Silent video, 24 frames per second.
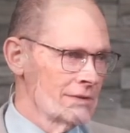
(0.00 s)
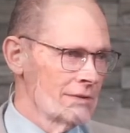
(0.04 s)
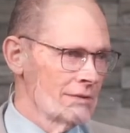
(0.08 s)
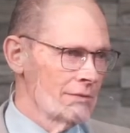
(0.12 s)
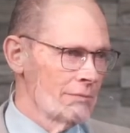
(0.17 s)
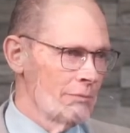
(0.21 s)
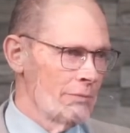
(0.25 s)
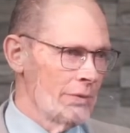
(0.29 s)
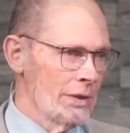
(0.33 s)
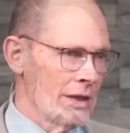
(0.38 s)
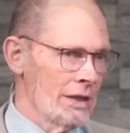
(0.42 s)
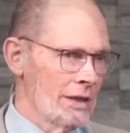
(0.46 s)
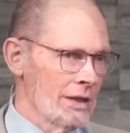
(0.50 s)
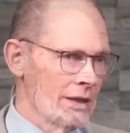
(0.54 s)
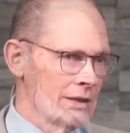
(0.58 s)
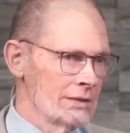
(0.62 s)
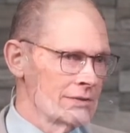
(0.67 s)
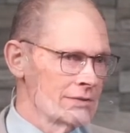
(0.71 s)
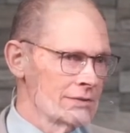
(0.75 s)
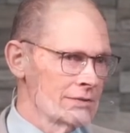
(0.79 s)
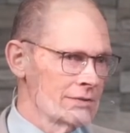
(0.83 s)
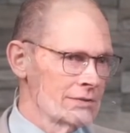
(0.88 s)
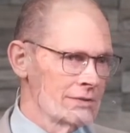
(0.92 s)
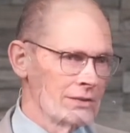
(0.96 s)
Because,
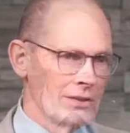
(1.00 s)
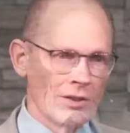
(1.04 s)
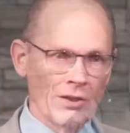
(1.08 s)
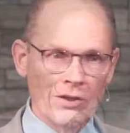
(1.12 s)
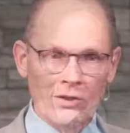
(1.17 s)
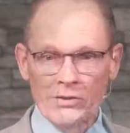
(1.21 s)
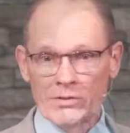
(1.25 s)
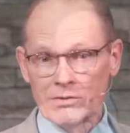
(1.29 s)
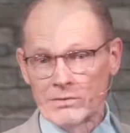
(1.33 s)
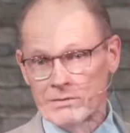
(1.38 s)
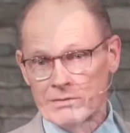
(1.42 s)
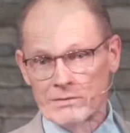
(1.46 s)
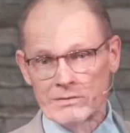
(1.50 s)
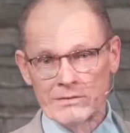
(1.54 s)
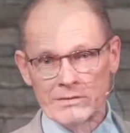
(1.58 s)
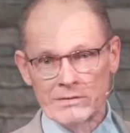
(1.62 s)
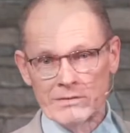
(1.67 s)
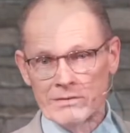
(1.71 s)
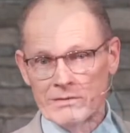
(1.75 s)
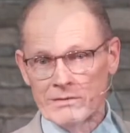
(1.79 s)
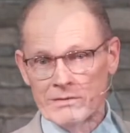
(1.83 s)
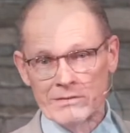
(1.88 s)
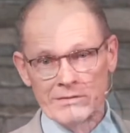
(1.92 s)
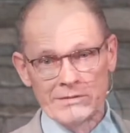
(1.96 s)
you know,
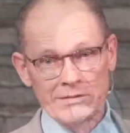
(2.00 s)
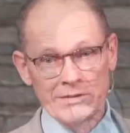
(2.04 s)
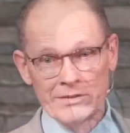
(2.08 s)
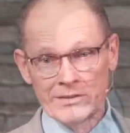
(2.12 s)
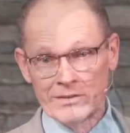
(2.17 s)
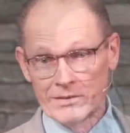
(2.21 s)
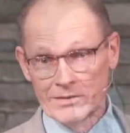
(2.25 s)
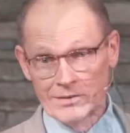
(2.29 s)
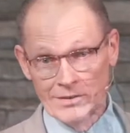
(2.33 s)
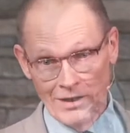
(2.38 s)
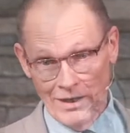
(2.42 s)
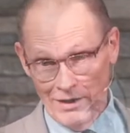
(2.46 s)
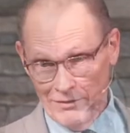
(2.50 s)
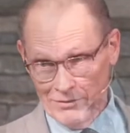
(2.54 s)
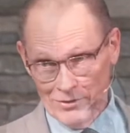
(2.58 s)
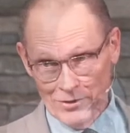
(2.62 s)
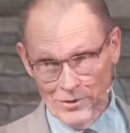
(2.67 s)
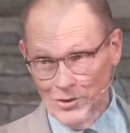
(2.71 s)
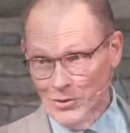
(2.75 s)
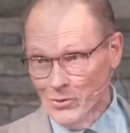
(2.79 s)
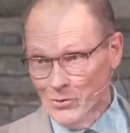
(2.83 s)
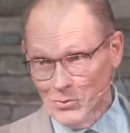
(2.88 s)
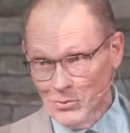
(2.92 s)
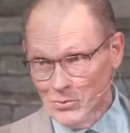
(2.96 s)
you never
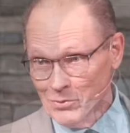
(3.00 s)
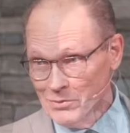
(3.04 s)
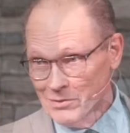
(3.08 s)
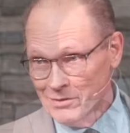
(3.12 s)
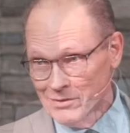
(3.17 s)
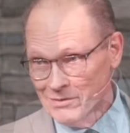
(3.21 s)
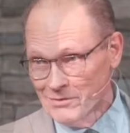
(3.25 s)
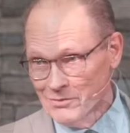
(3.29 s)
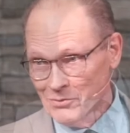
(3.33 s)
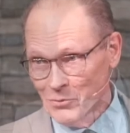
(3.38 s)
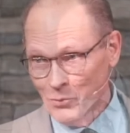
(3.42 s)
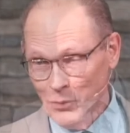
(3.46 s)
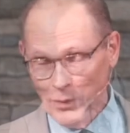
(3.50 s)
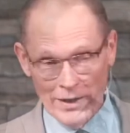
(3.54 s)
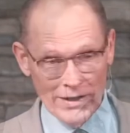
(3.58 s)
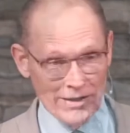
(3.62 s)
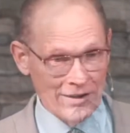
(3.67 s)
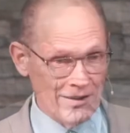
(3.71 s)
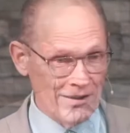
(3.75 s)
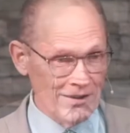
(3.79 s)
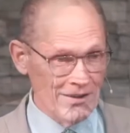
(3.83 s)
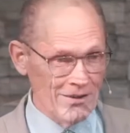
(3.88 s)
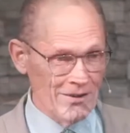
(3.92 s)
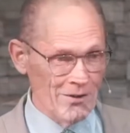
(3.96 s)
know when
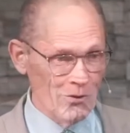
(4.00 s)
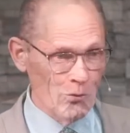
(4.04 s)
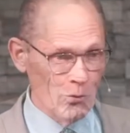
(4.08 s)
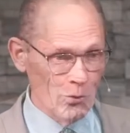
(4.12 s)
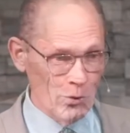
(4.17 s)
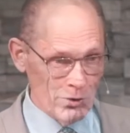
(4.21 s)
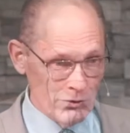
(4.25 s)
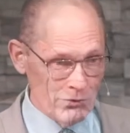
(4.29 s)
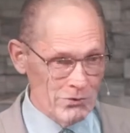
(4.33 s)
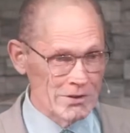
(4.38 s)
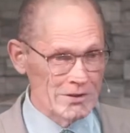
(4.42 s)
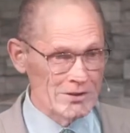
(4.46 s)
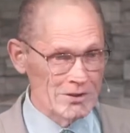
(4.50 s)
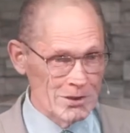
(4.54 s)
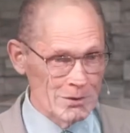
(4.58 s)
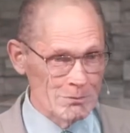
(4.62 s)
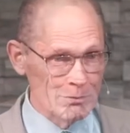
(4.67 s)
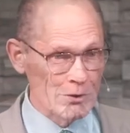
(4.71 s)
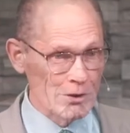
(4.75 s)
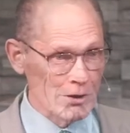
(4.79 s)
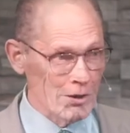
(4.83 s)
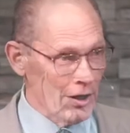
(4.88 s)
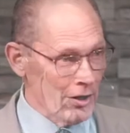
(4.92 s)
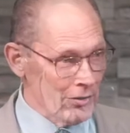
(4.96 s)
a, wolf in sheep's
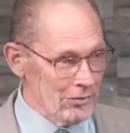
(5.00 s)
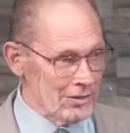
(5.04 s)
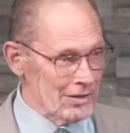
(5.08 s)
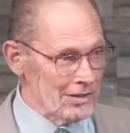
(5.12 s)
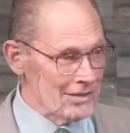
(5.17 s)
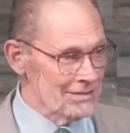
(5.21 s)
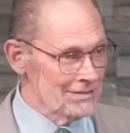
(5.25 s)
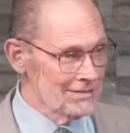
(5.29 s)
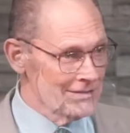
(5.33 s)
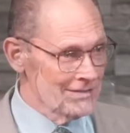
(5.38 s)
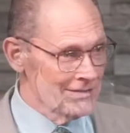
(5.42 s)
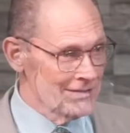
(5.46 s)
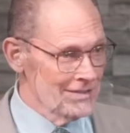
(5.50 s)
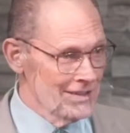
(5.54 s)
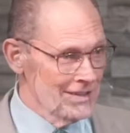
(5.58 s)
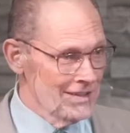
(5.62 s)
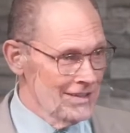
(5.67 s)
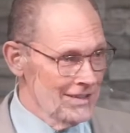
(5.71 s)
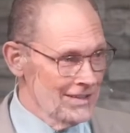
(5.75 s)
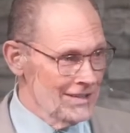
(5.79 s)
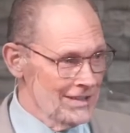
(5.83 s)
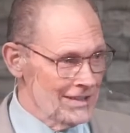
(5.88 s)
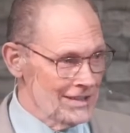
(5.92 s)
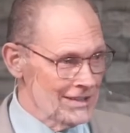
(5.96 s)
clothing
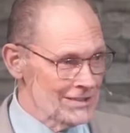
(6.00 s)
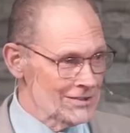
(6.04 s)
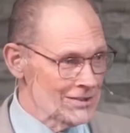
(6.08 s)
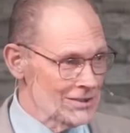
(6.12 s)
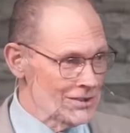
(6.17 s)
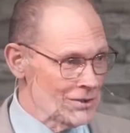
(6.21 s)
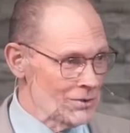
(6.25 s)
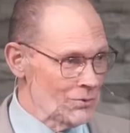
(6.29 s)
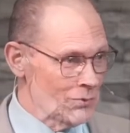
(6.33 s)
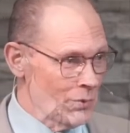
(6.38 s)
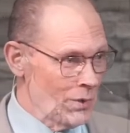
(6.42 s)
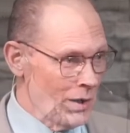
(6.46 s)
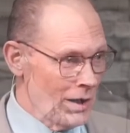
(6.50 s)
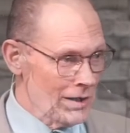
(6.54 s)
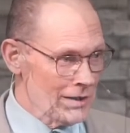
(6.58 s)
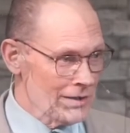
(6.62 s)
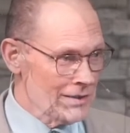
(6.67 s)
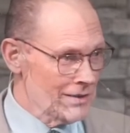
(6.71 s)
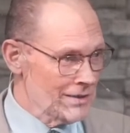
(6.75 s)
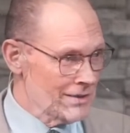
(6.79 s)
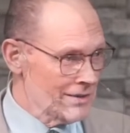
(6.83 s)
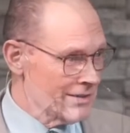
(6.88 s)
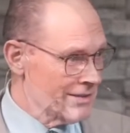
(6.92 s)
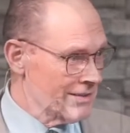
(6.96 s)
is going to walk
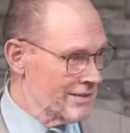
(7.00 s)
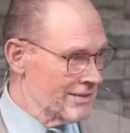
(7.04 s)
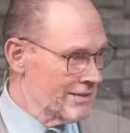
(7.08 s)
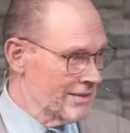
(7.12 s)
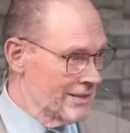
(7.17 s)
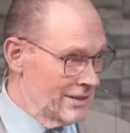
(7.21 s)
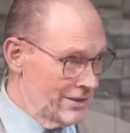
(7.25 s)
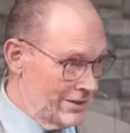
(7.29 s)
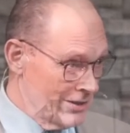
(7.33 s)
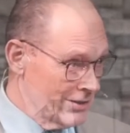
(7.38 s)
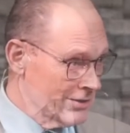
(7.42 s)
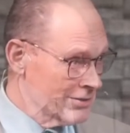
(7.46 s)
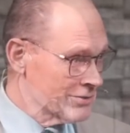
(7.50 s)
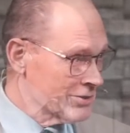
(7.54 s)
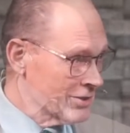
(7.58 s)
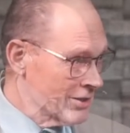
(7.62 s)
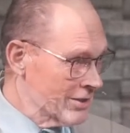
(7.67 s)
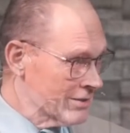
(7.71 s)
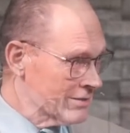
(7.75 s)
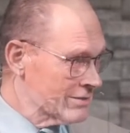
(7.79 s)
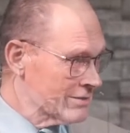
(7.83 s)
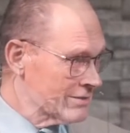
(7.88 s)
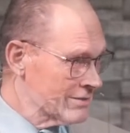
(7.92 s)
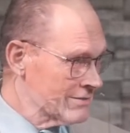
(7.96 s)
into your
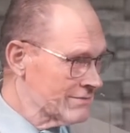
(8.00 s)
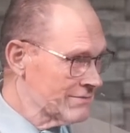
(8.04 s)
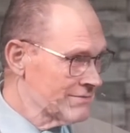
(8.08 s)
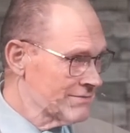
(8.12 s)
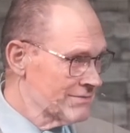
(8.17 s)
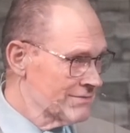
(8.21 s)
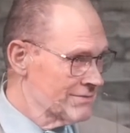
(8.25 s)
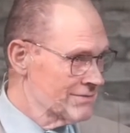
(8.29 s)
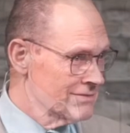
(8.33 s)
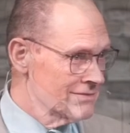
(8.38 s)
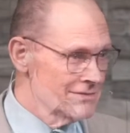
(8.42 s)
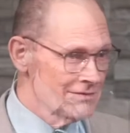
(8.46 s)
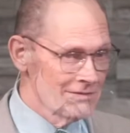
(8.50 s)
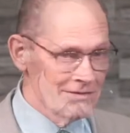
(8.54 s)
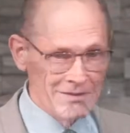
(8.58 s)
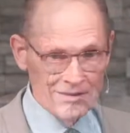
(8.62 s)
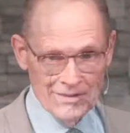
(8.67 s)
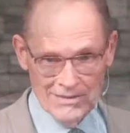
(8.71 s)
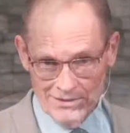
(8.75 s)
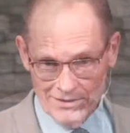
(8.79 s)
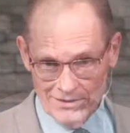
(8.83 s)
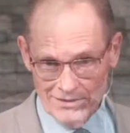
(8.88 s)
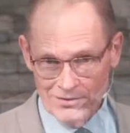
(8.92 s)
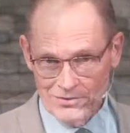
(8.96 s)
church.
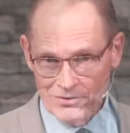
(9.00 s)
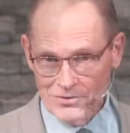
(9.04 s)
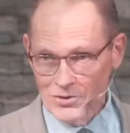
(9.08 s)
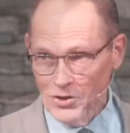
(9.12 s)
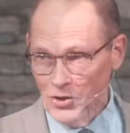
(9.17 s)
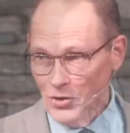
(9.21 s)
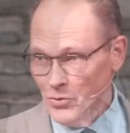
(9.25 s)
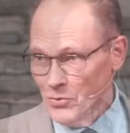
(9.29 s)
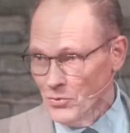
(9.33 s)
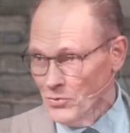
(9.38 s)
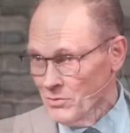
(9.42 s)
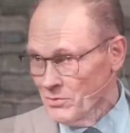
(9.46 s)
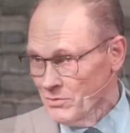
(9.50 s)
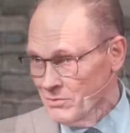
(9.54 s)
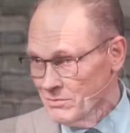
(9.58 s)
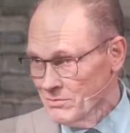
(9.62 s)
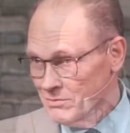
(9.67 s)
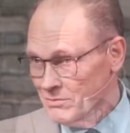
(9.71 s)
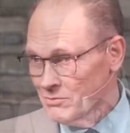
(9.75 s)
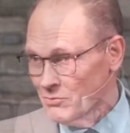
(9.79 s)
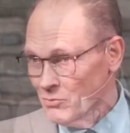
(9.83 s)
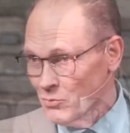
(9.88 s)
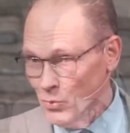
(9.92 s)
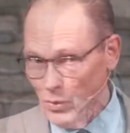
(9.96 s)
So
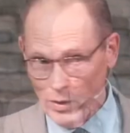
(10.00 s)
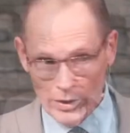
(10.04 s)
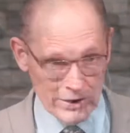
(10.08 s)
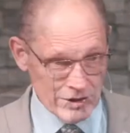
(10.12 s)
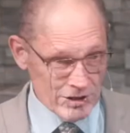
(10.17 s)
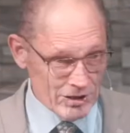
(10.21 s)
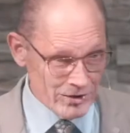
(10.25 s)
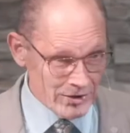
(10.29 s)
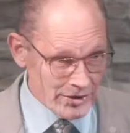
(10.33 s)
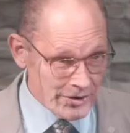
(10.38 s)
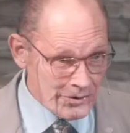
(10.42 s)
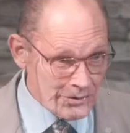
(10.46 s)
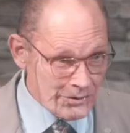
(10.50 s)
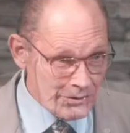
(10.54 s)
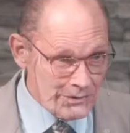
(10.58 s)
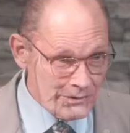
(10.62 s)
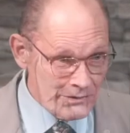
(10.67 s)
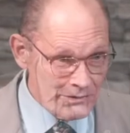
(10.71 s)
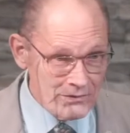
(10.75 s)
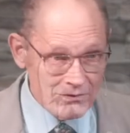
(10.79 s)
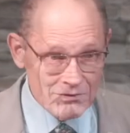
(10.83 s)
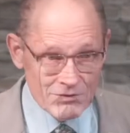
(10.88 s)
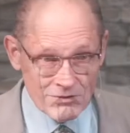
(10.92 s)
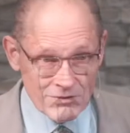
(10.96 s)
what do you do?
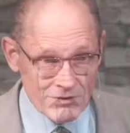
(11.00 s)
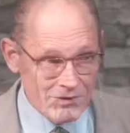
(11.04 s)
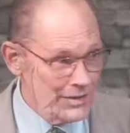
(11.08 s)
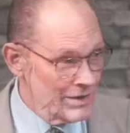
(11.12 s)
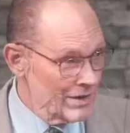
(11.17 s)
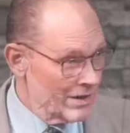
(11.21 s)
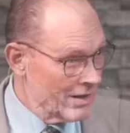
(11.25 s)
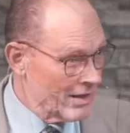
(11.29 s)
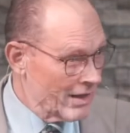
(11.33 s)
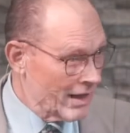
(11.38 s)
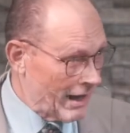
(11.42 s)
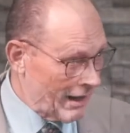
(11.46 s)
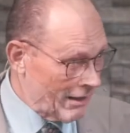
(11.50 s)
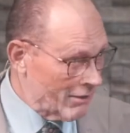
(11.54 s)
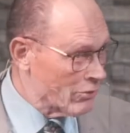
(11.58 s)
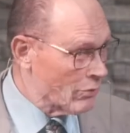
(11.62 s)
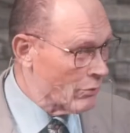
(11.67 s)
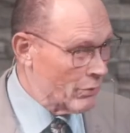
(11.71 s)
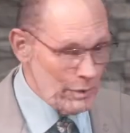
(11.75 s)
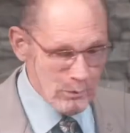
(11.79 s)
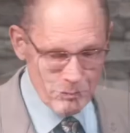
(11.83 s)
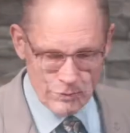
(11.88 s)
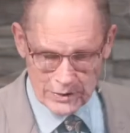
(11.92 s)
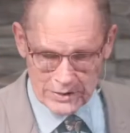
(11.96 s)
How do
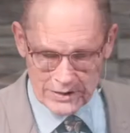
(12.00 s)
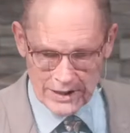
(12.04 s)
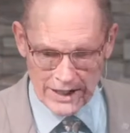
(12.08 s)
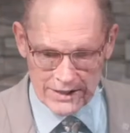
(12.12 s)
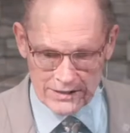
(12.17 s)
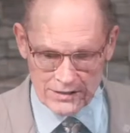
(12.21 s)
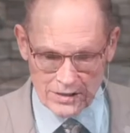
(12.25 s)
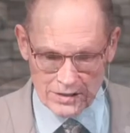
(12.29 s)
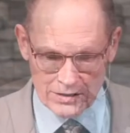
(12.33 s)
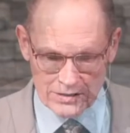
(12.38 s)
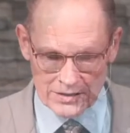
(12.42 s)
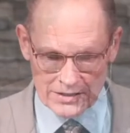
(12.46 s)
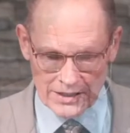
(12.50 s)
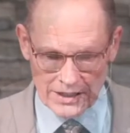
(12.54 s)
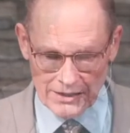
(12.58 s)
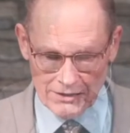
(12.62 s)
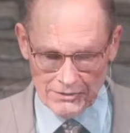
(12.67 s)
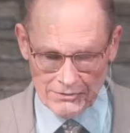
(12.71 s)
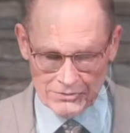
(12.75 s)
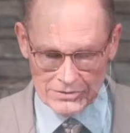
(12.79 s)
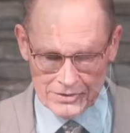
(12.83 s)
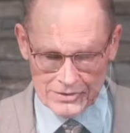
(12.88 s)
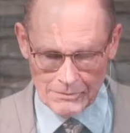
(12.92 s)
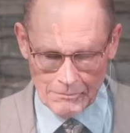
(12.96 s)
we protect
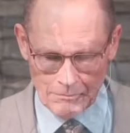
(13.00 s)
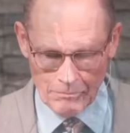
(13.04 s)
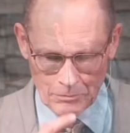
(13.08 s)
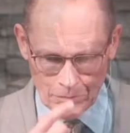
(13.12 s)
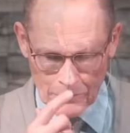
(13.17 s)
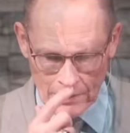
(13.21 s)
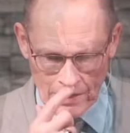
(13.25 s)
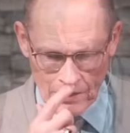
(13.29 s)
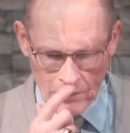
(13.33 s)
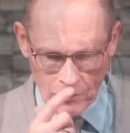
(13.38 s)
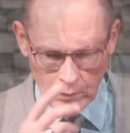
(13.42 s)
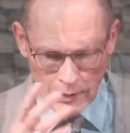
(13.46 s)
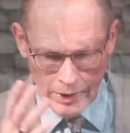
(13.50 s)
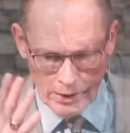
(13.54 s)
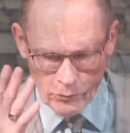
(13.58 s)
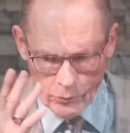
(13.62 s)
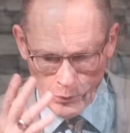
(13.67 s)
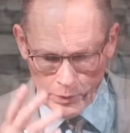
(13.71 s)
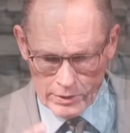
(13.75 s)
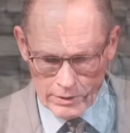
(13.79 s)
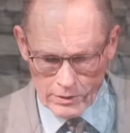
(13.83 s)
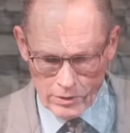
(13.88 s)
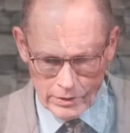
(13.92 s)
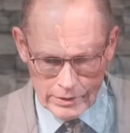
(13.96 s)
ourselves? Well,
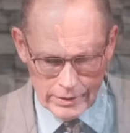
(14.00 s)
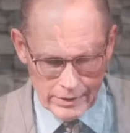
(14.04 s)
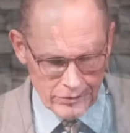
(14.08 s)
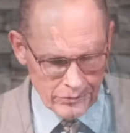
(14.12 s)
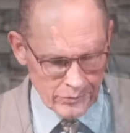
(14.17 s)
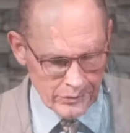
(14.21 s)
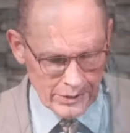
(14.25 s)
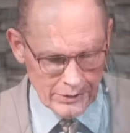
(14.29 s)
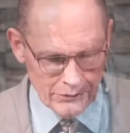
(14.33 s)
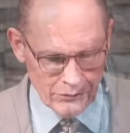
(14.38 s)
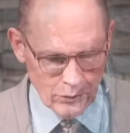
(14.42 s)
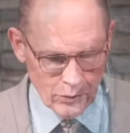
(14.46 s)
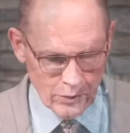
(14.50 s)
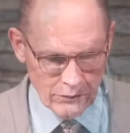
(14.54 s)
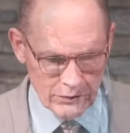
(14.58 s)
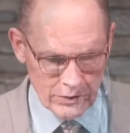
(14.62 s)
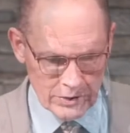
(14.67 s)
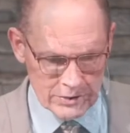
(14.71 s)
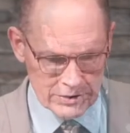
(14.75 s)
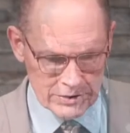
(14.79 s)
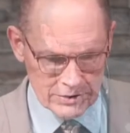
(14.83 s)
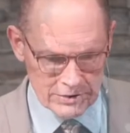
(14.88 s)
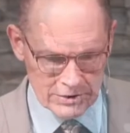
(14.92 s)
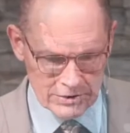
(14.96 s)
we'll look at three or four
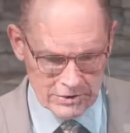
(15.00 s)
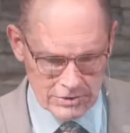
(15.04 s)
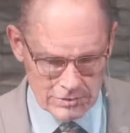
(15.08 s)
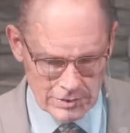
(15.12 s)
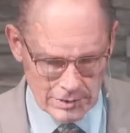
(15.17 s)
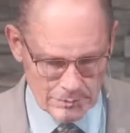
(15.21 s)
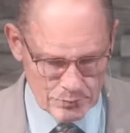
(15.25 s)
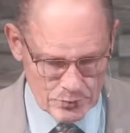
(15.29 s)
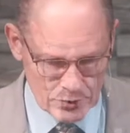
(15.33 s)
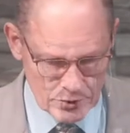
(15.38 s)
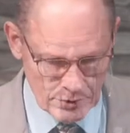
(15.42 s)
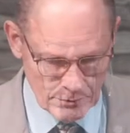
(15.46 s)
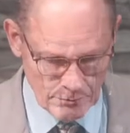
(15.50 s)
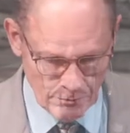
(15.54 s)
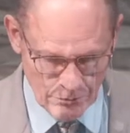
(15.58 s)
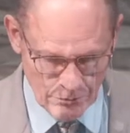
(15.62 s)
verses of Scripture.